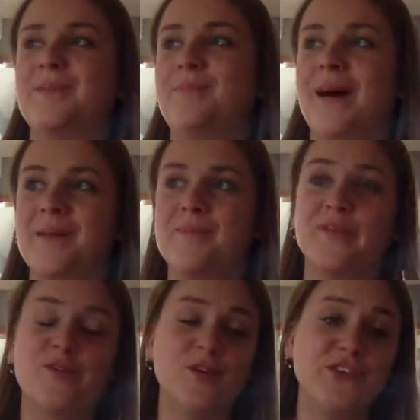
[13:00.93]
but
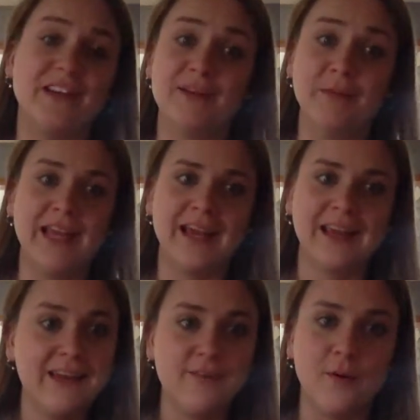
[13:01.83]
unfortunately we can't
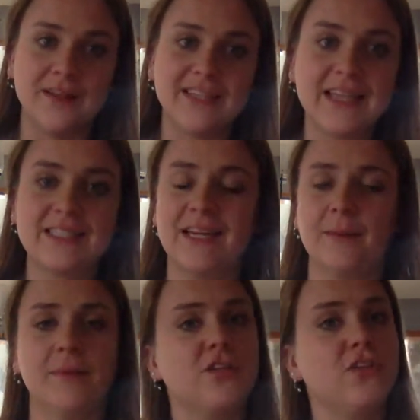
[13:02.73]
give it while testing.
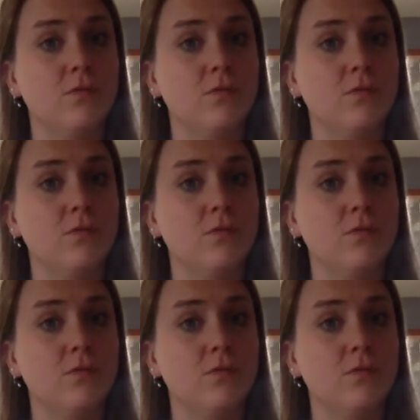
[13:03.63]
But she